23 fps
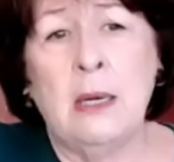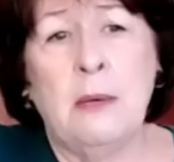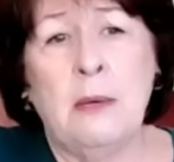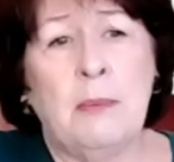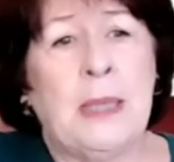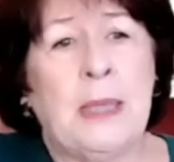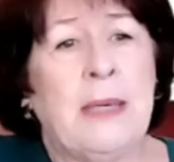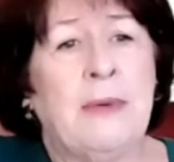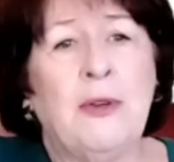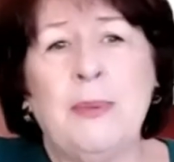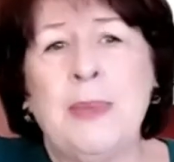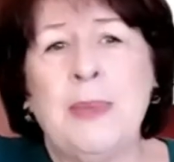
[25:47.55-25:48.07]
but
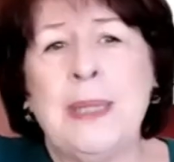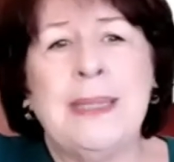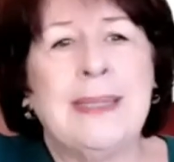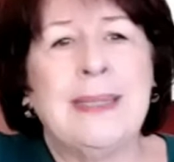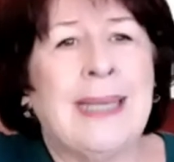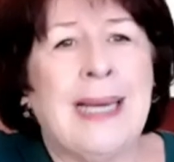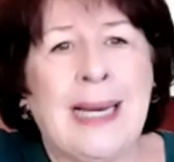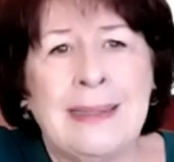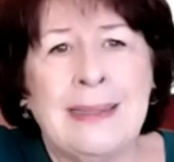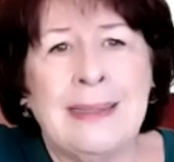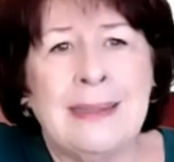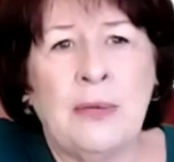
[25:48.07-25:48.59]
everybody's
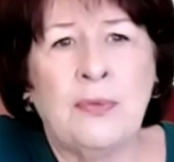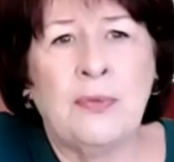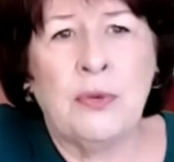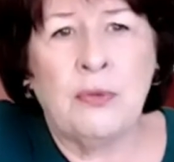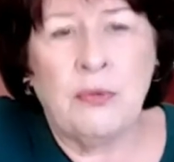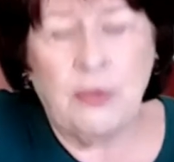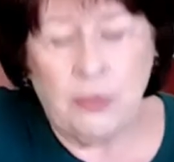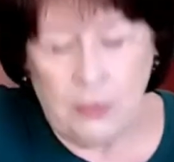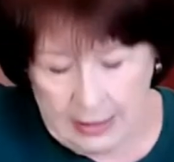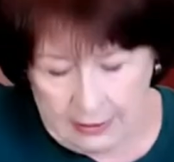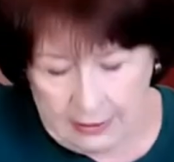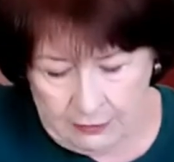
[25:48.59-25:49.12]
got different
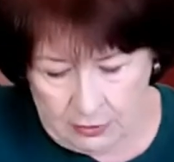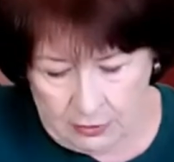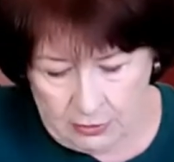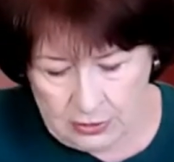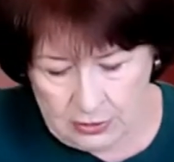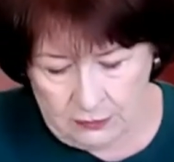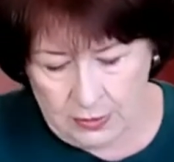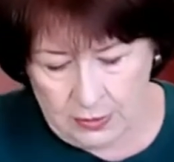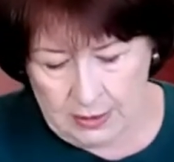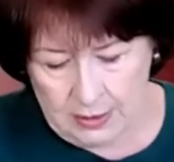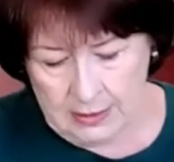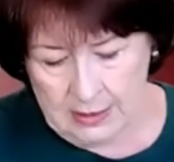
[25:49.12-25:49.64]
flavors
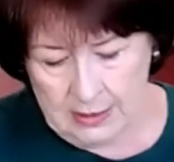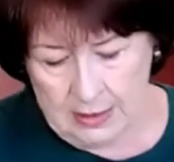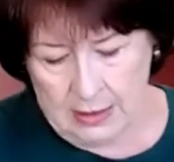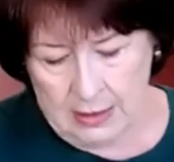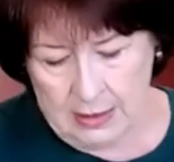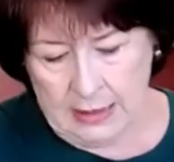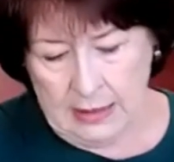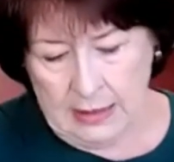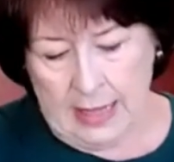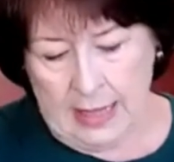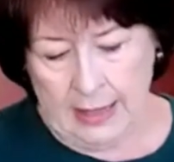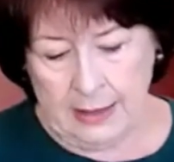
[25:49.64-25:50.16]
of things that
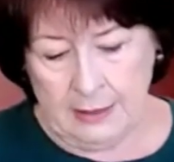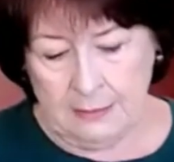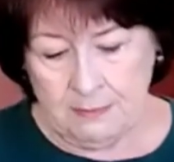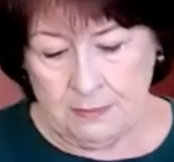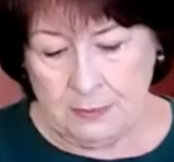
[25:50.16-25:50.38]
they like.